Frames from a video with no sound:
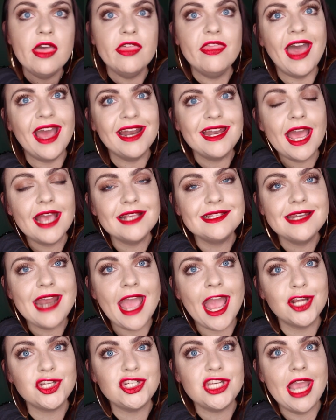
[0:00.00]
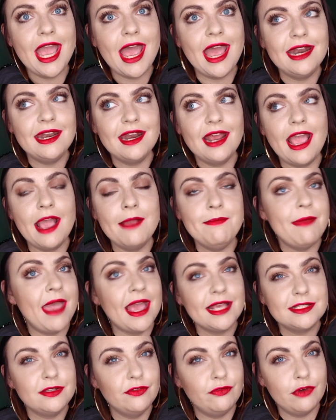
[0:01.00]
that hasn't actually had a
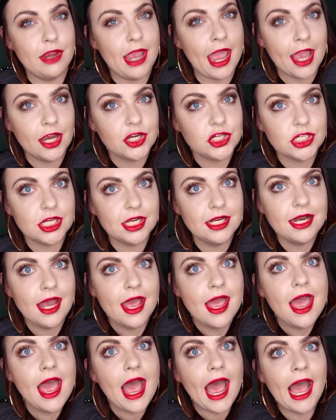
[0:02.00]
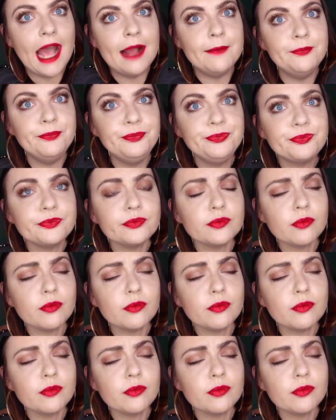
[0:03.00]
massive reaction. Um,